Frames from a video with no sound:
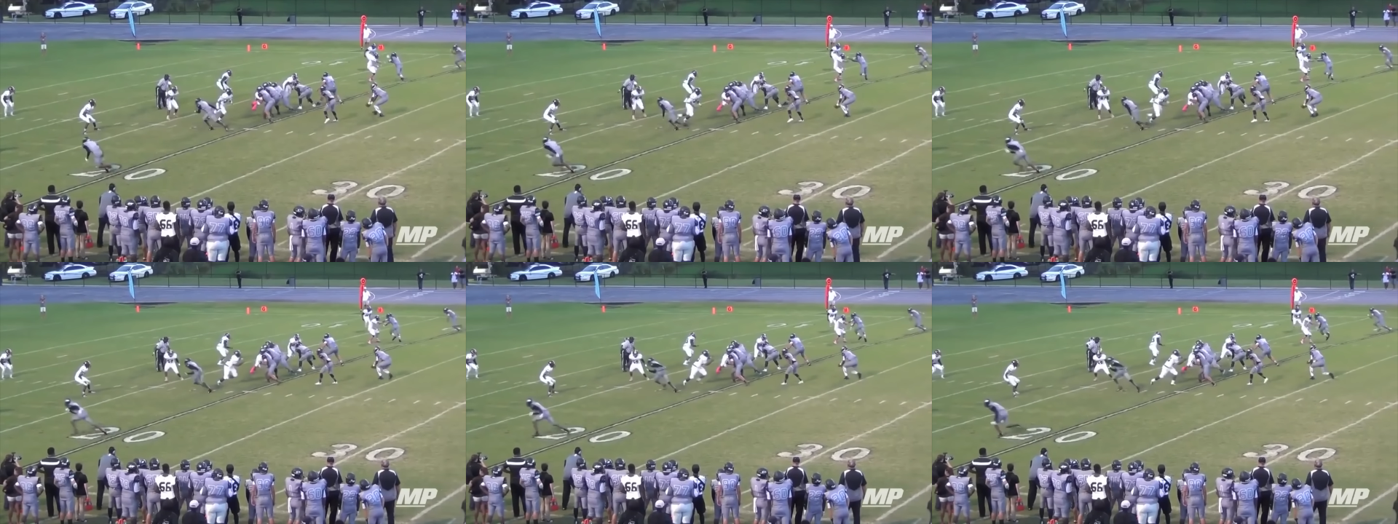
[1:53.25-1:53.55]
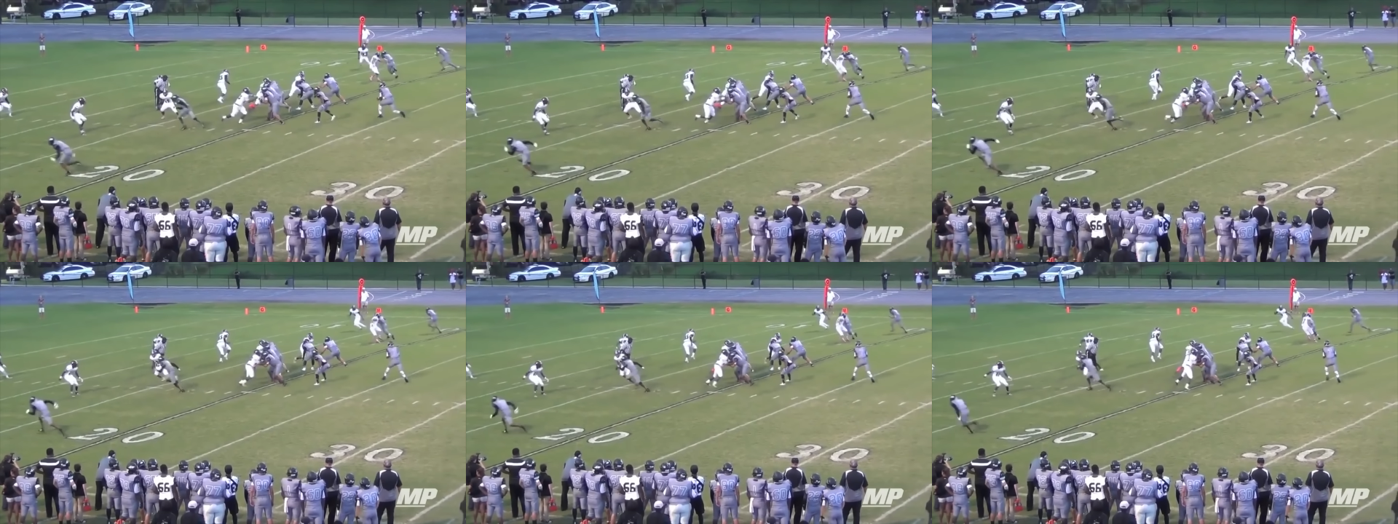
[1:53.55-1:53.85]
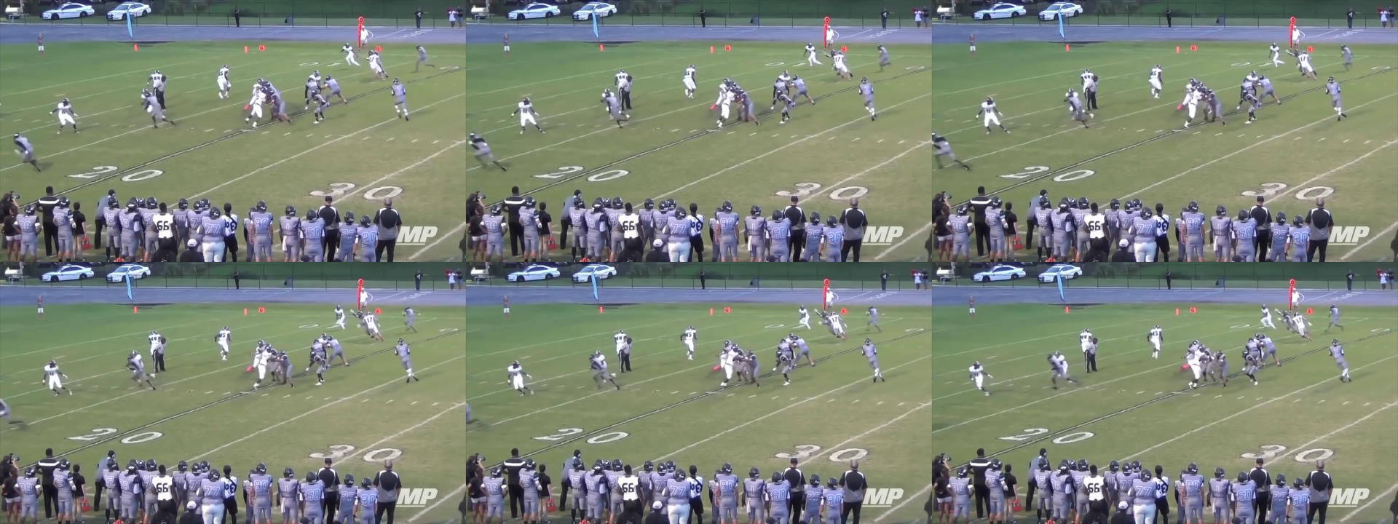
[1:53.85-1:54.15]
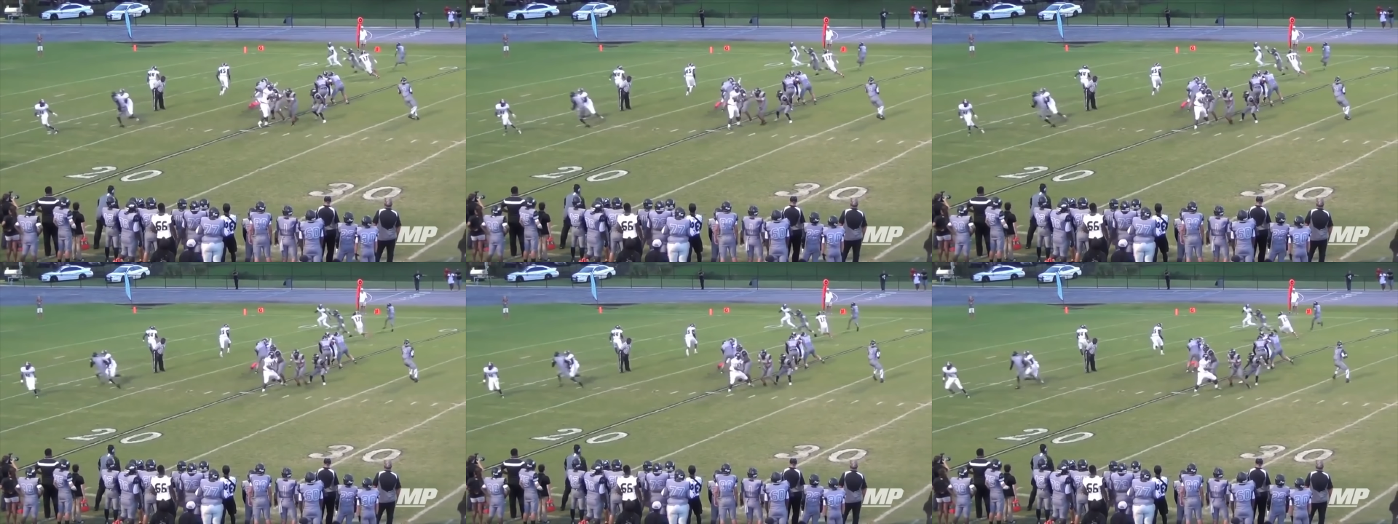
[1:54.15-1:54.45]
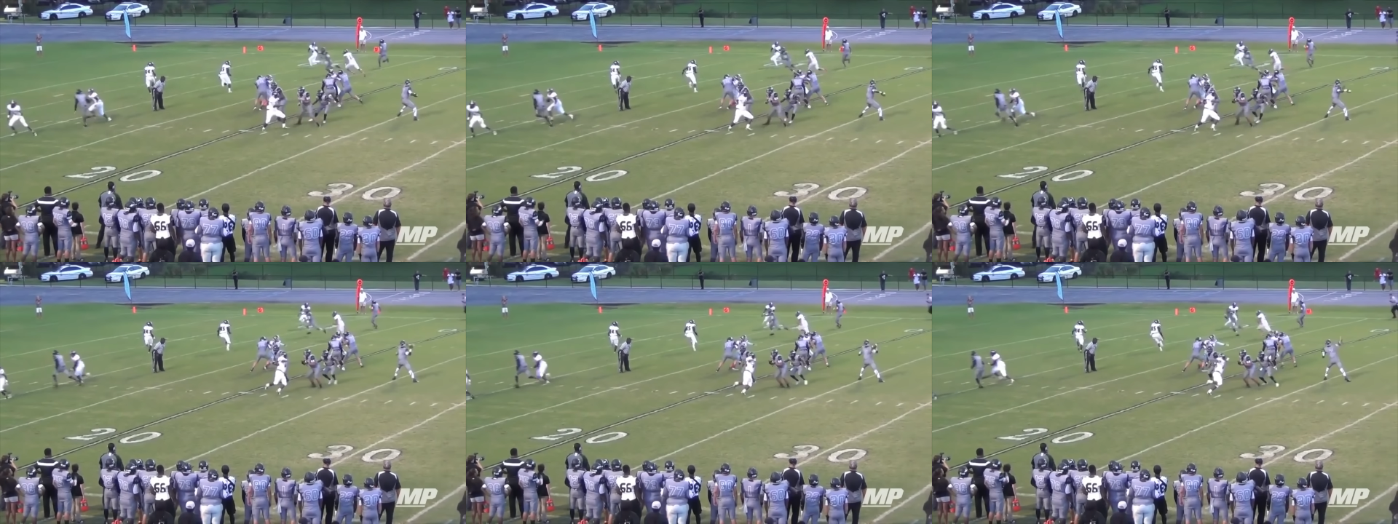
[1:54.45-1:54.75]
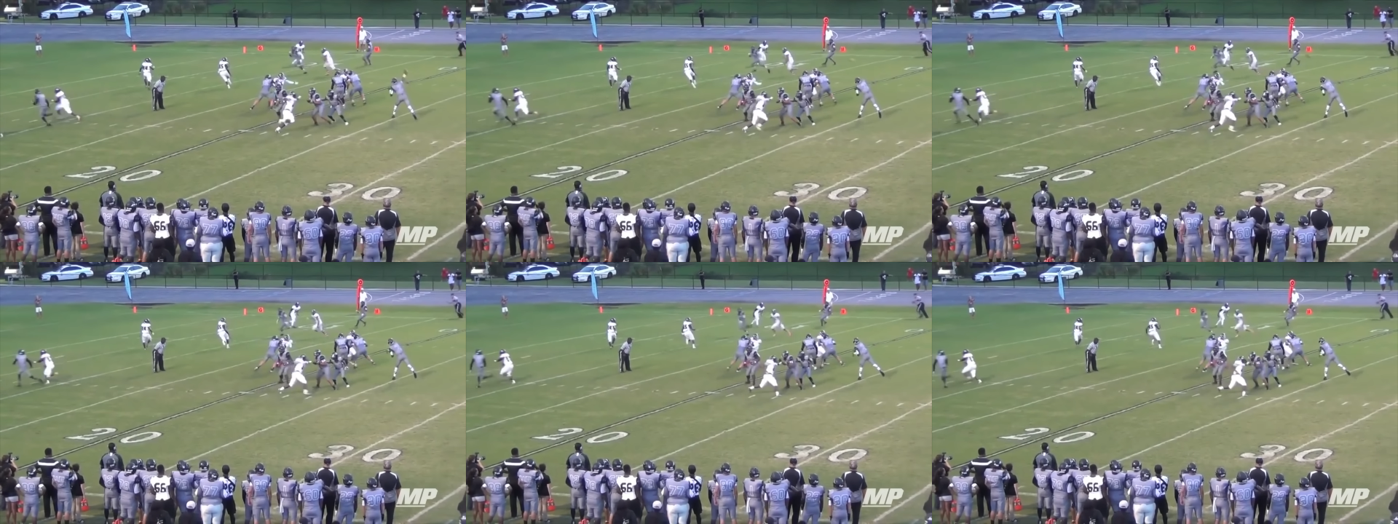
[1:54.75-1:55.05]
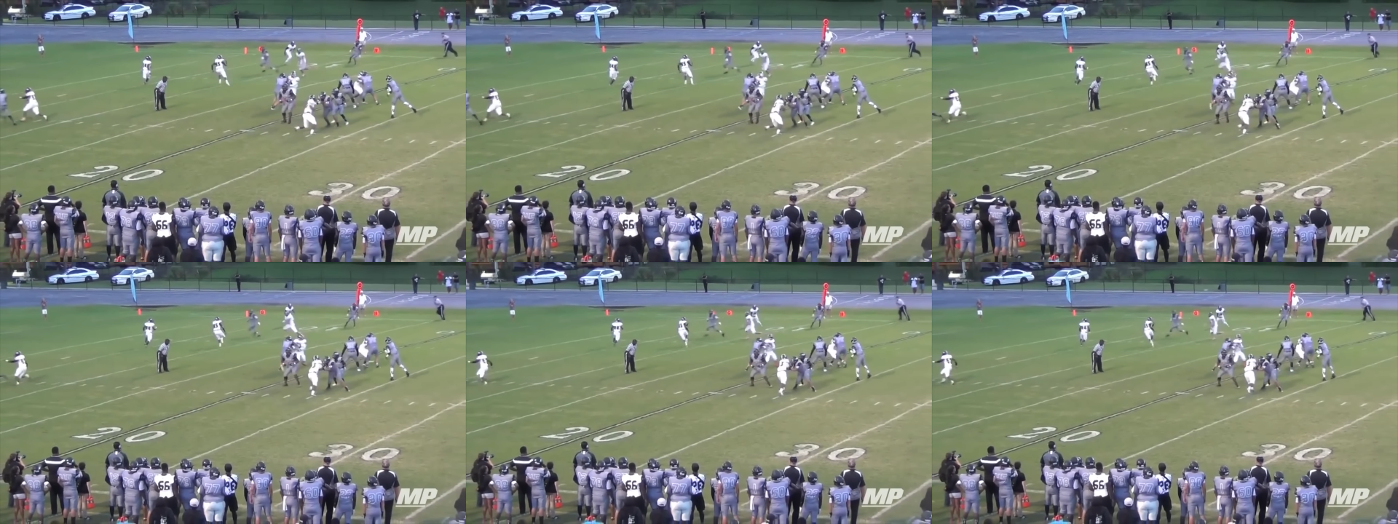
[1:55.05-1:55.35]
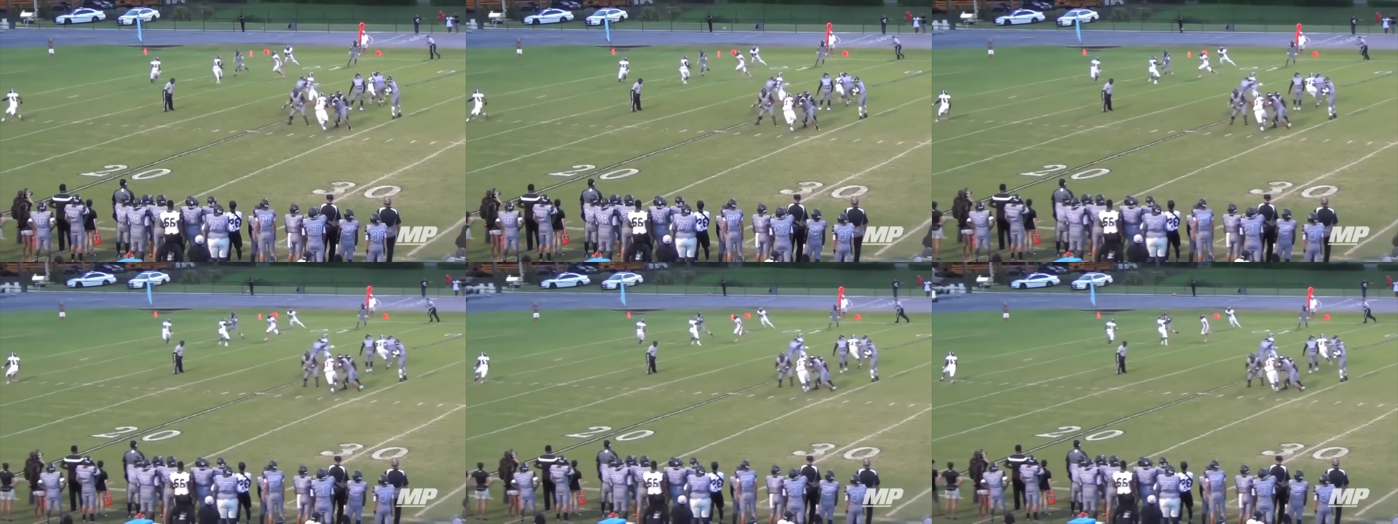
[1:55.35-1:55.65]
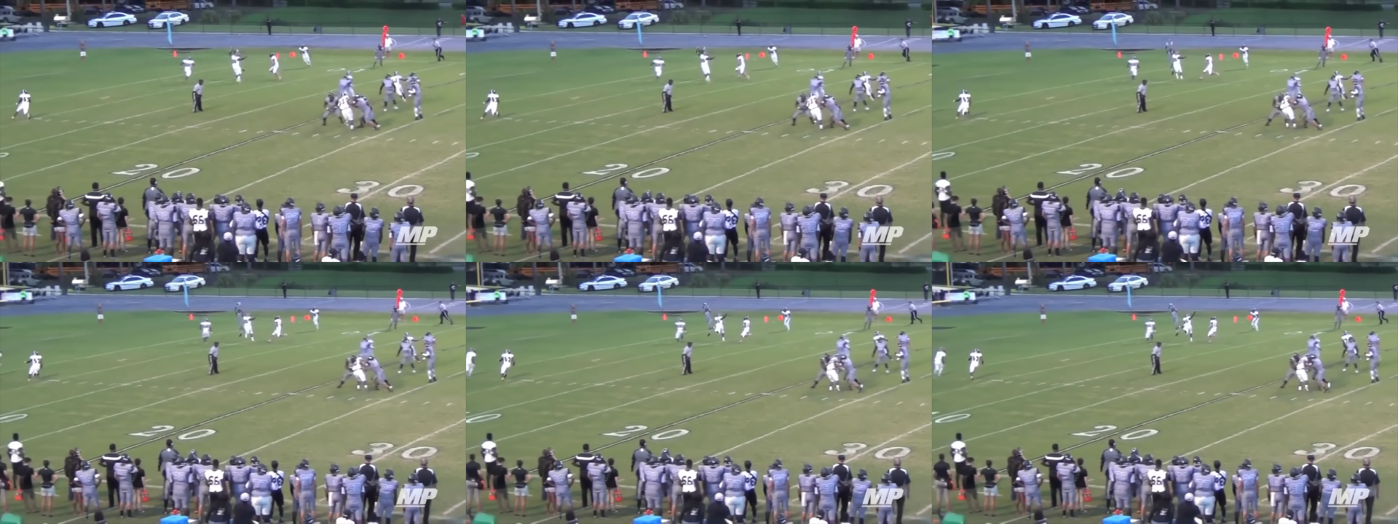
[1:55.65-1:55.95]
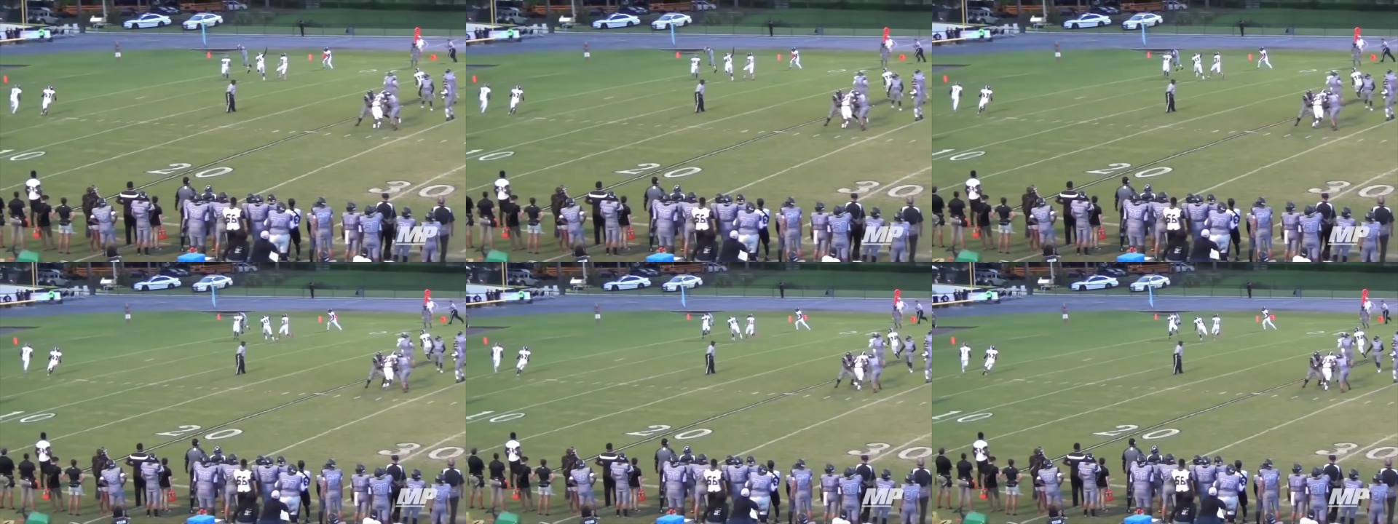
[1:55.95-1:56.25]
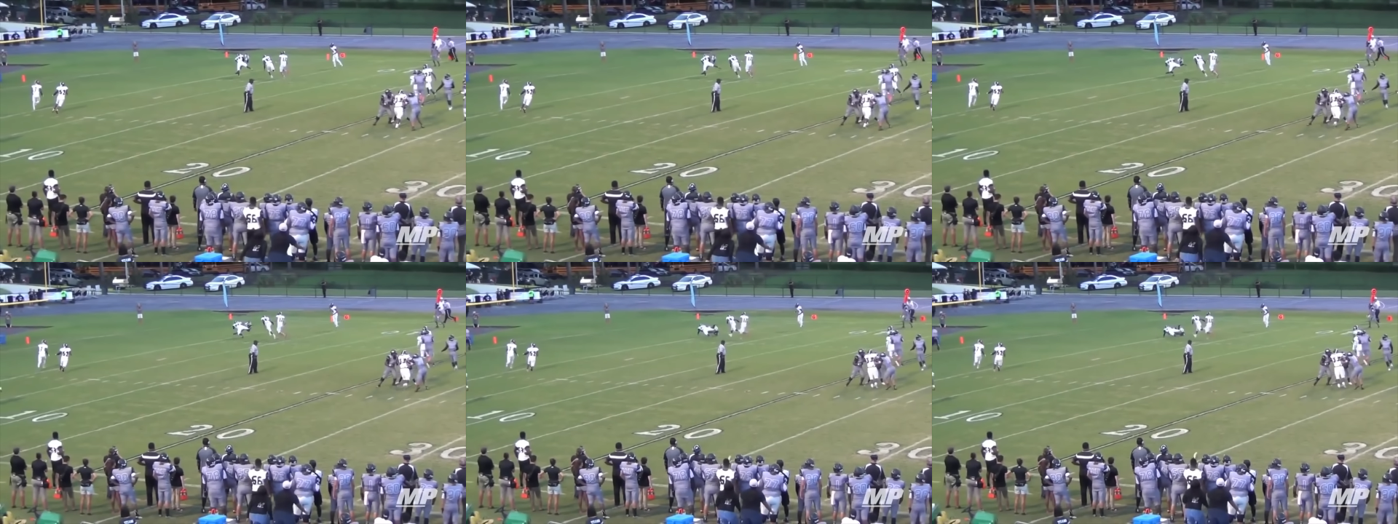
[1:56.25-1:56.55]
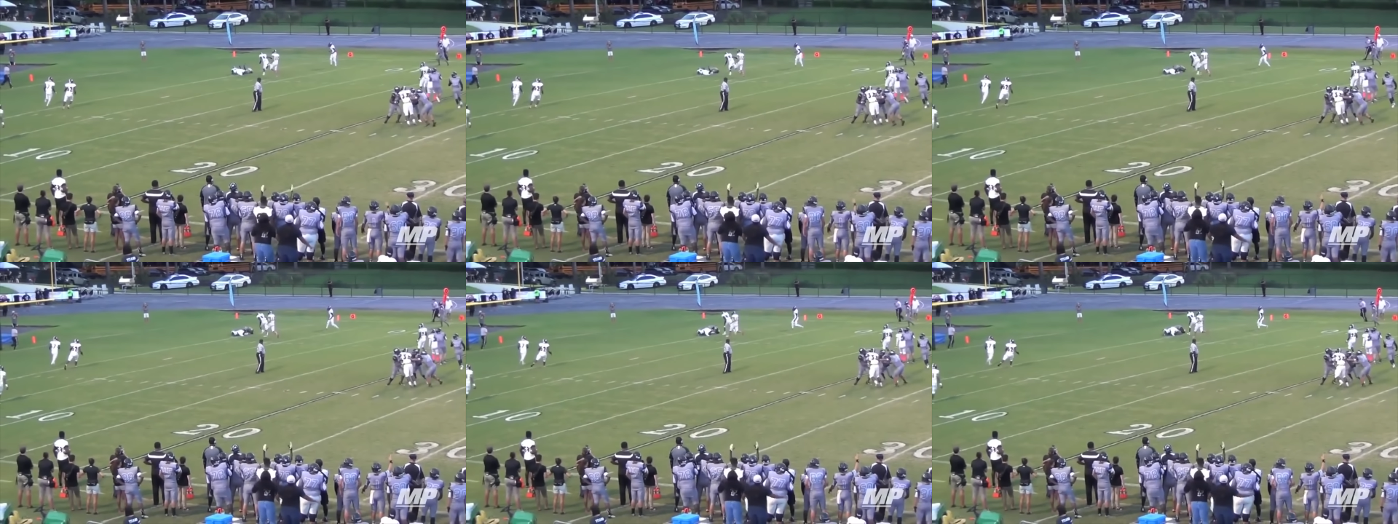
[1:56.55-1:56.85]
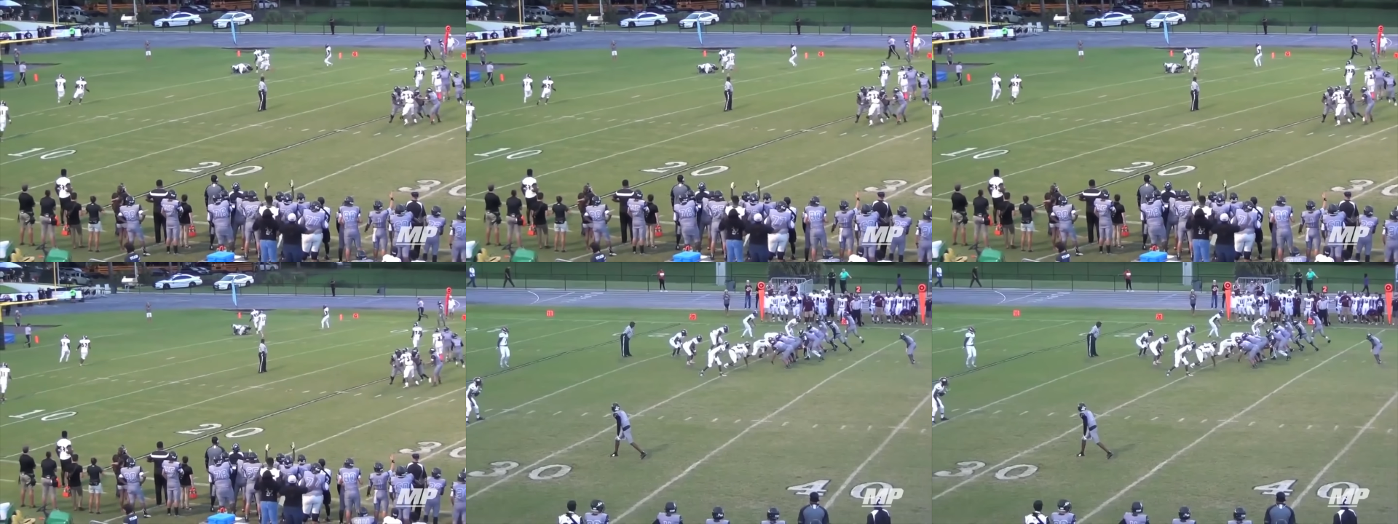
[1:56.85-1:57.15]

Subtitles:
No face is visible, so there are no lips to read.